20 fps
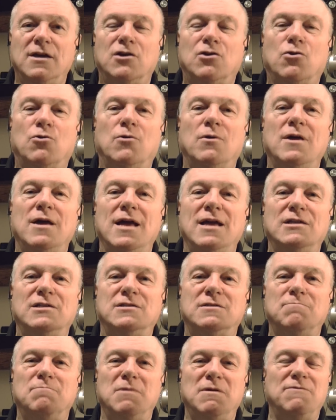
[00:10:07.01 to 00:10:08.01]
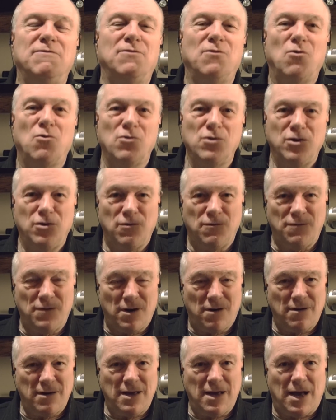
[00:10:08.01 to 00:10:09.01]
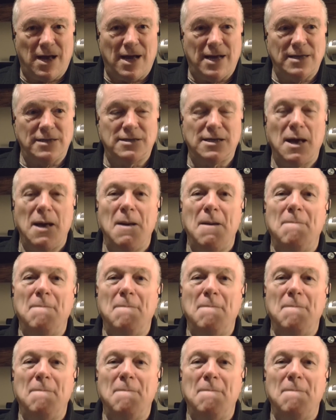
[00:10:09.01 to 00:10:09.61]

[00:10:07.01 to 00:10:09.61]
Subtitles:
creates before your very eyes